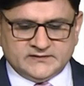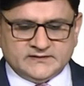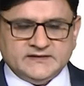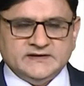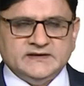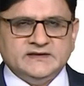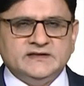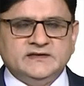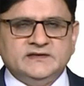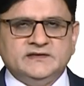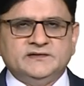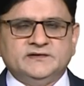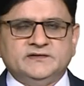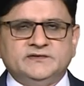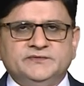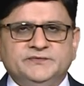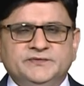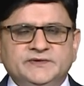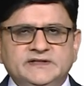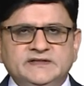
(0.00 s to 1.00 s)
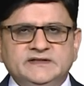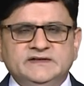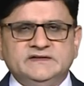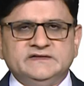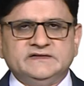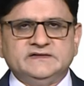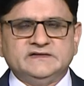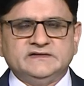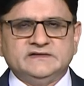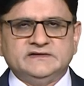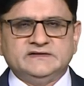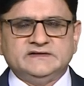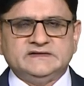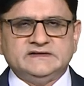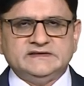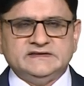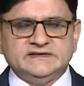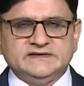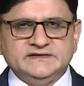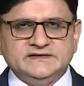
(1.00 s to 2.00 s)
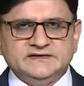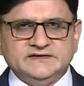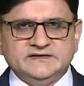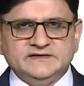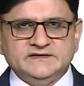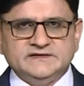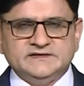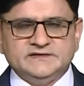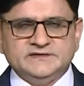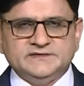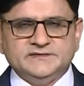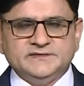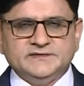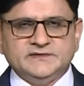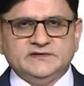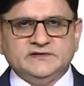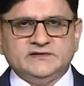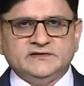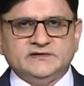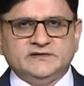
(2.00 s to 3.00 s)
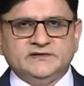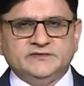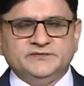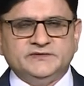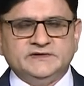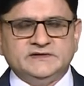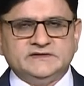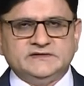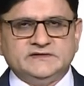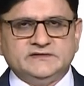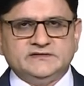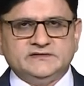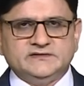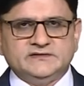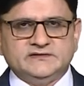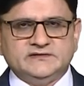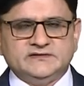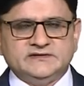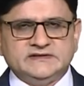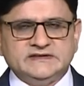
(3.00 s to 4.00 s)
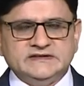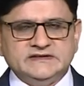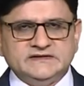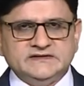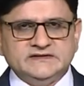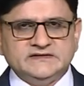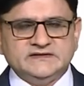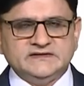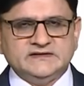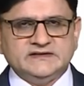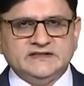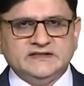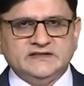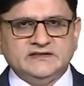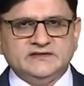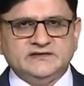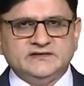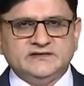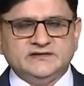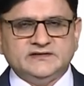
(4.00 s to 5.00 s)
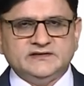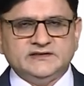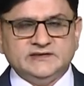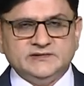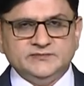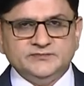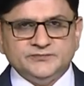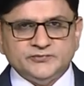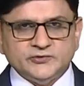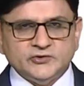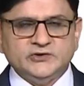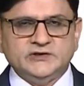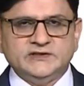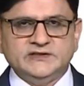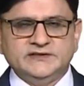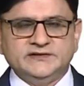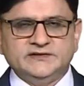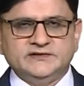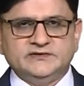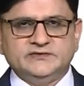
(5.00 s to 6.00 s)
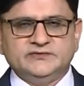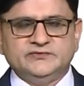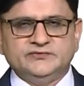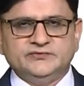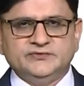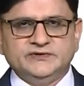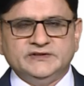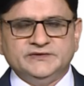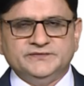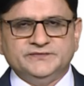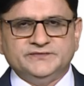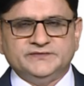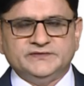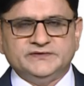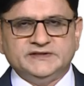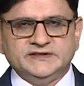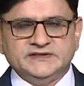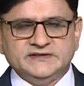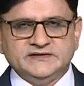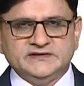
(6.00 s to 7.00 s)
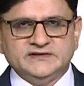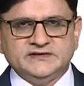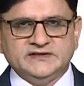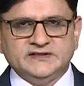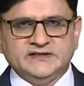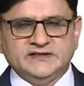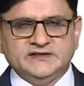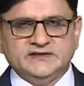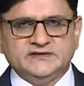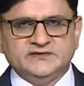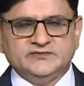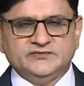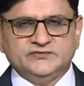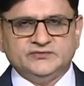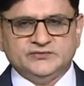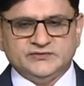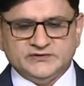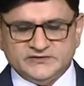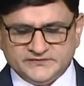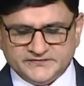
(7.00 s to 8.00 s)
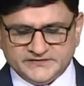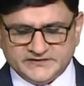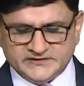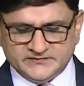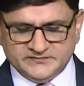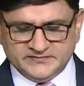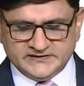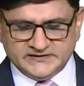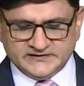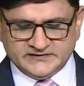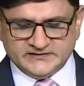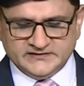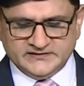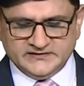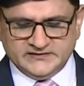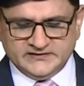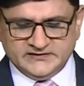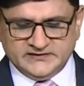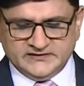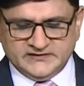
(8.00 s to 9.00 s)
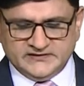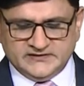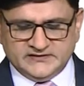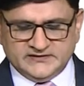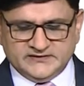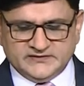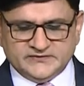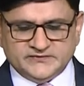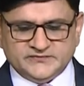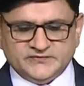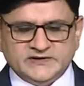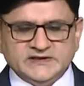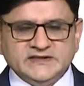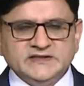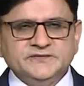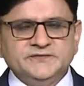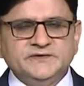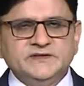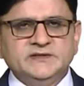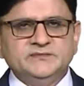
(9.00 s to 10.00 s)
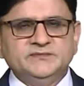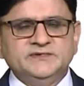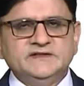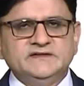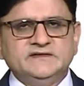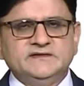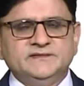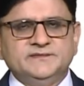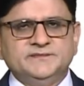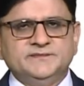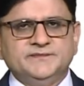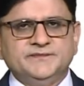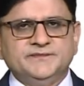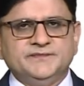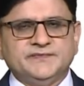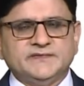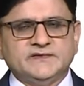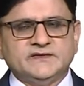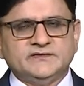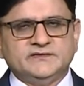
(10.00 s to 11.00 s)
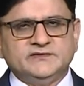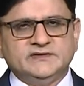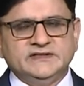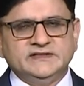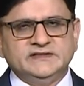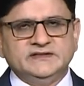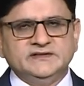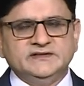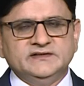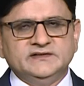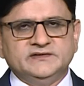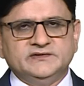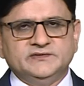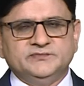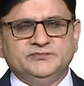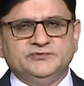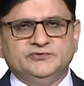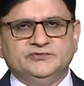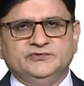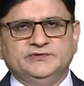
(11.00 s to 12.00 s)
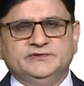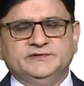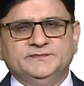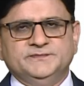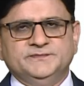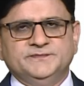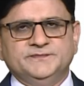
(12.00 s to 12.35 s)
There are various strategies uh, which teachers can employ to give written and oral feedback. One of them is writing a report.